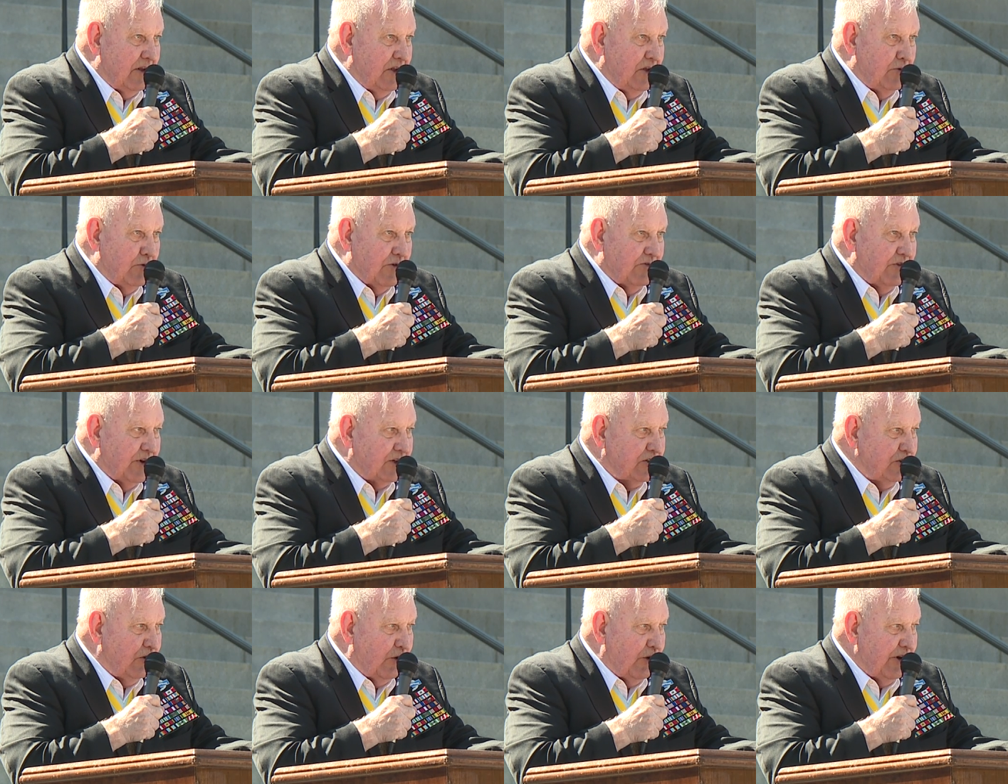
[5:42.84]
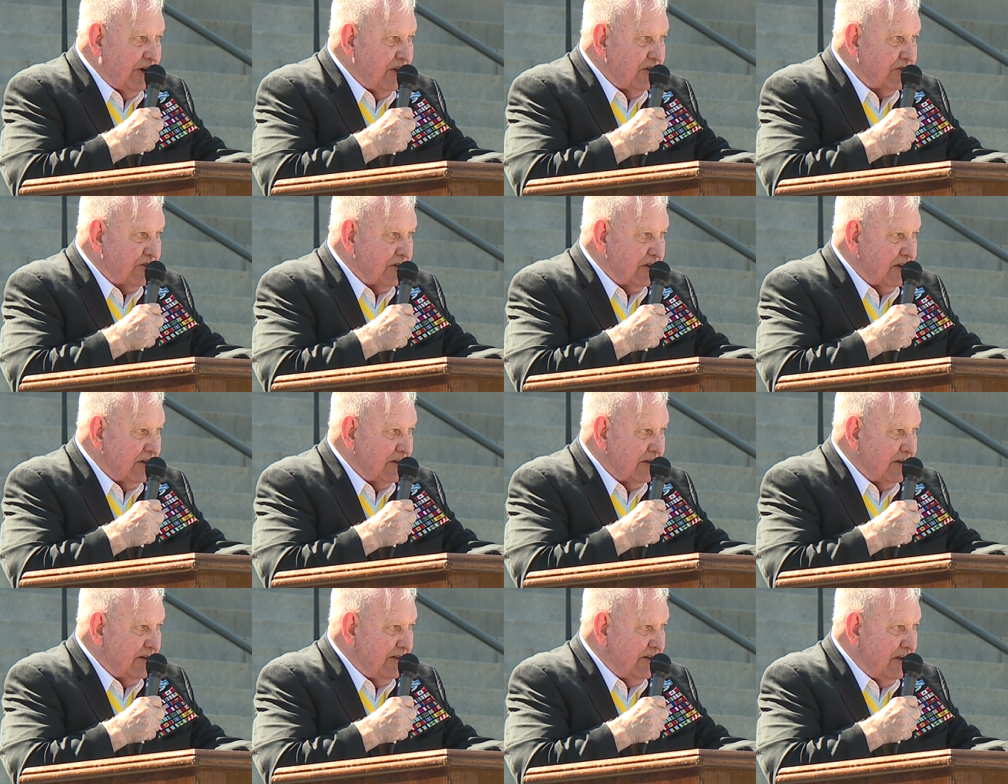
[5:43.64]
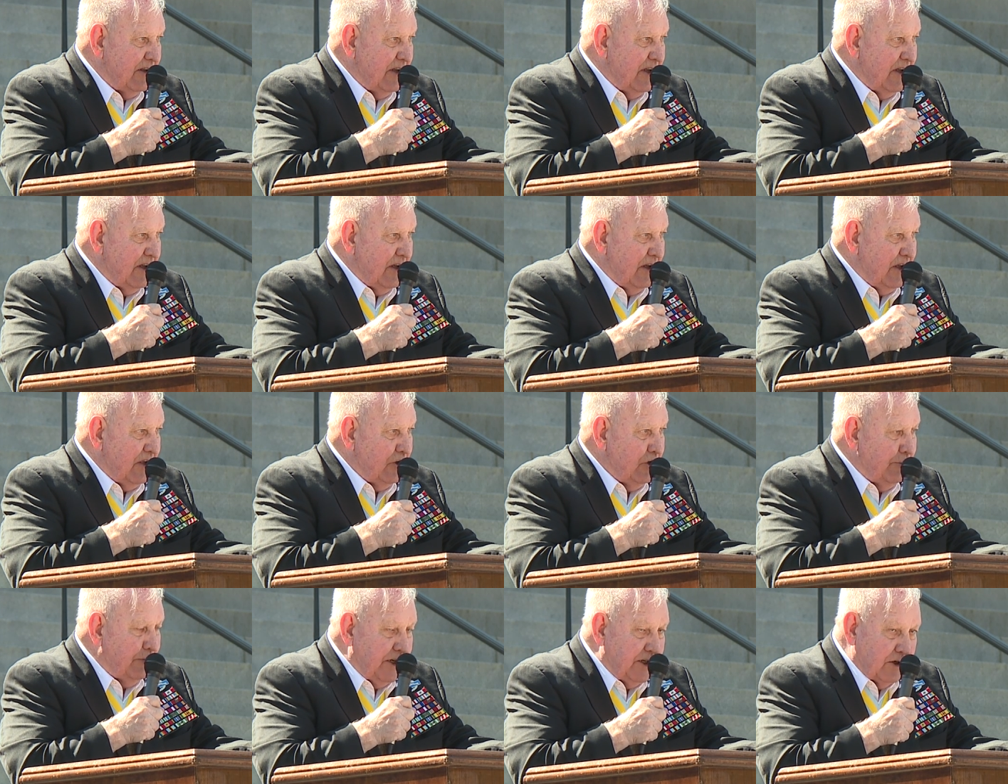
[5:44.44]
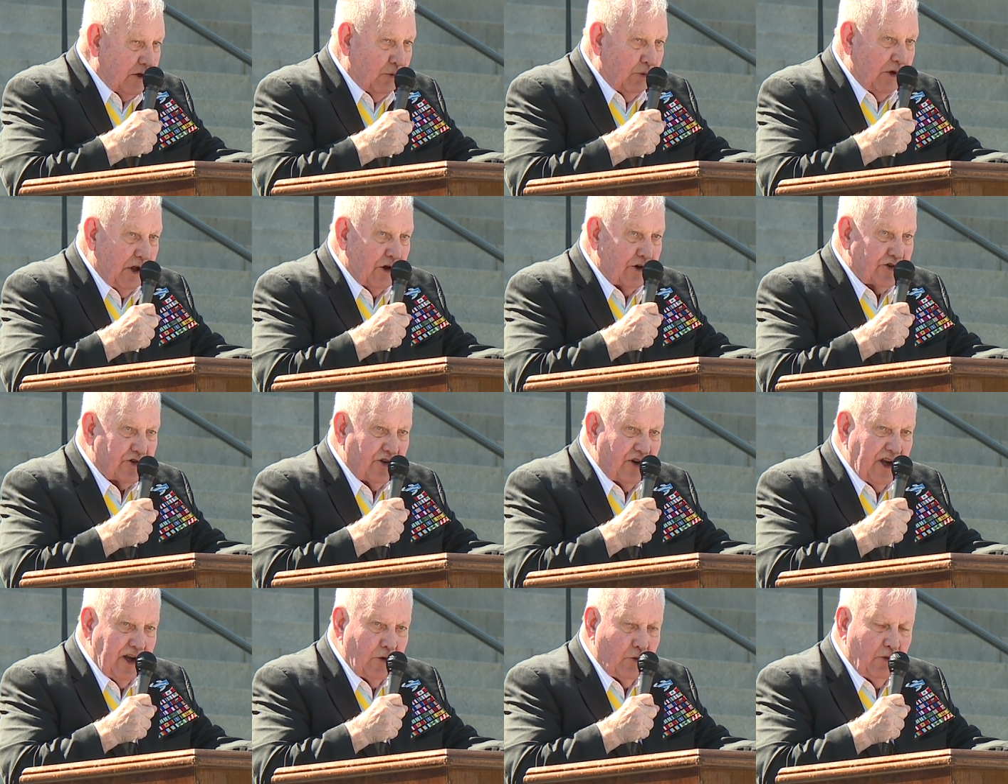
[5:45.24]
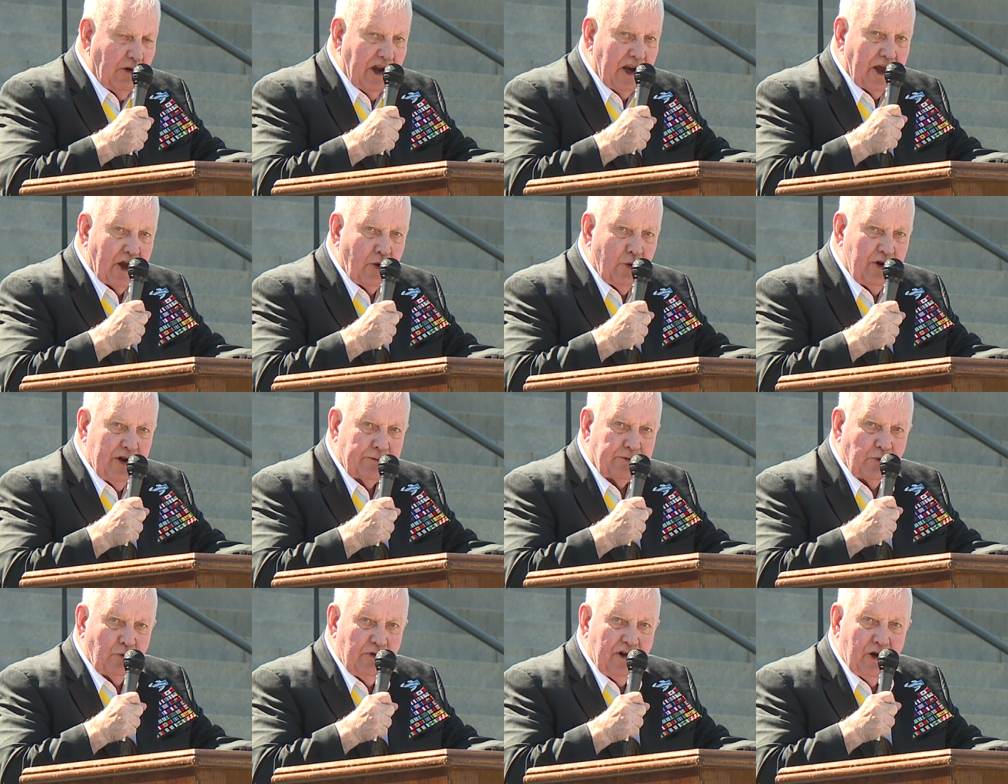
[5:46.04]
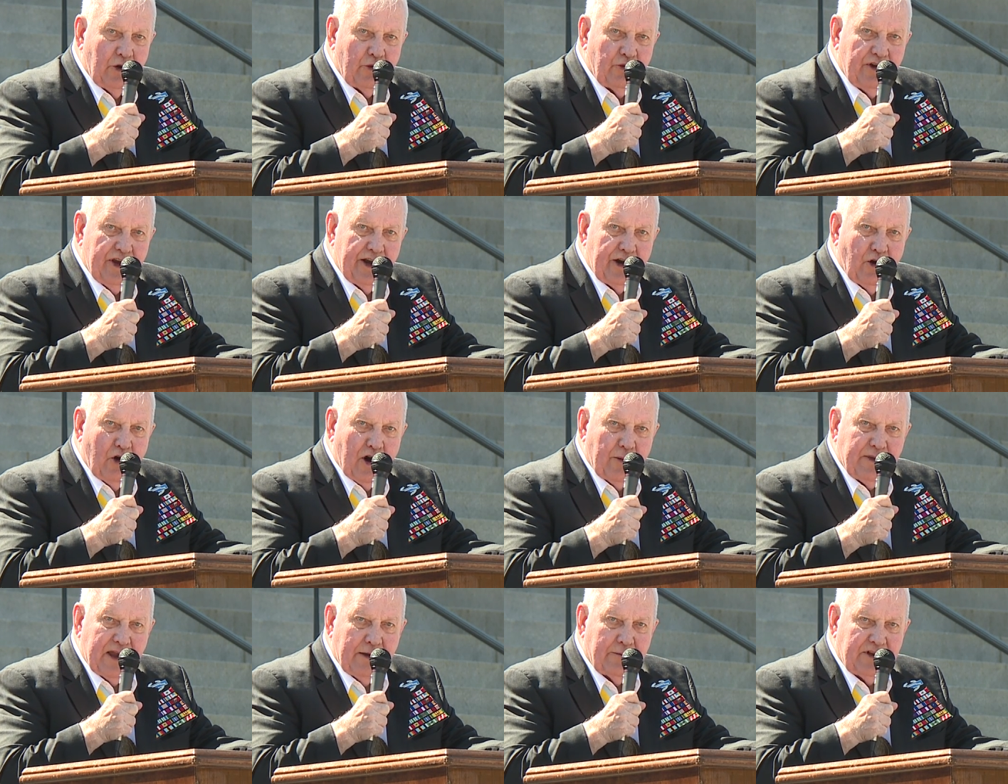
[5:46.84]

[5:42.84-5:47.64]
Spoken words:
you were victorious. You beat a well-trained, well-equipped, well-read army.